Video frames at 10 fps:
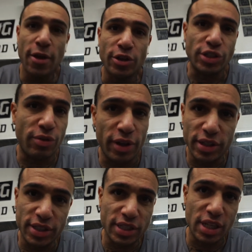just a regular
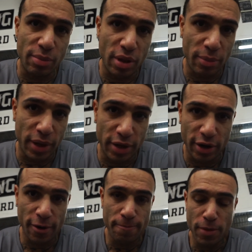16mm, a
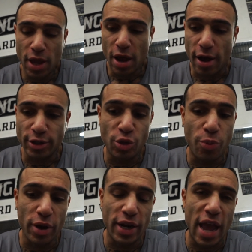
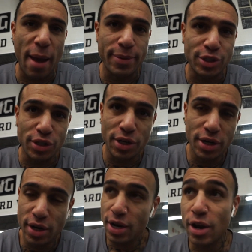2.8 aperture,
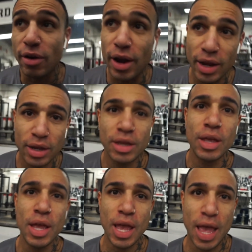right?
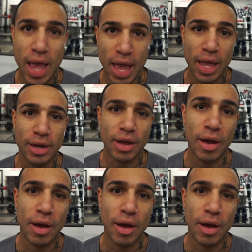And